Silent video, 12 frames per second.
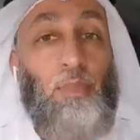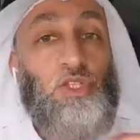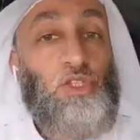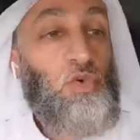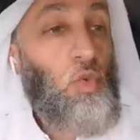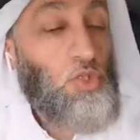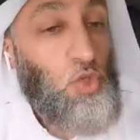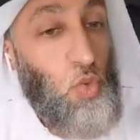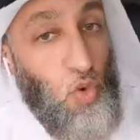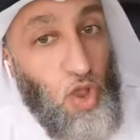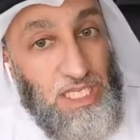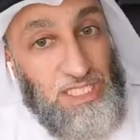But you want
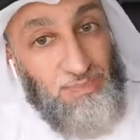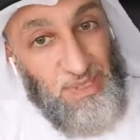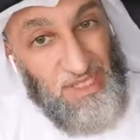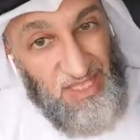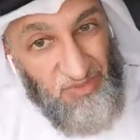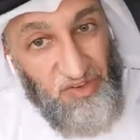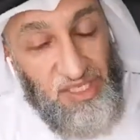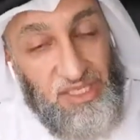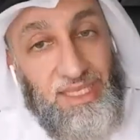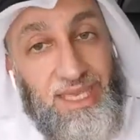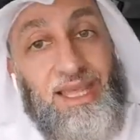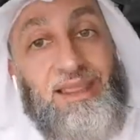to walk
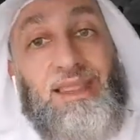specifically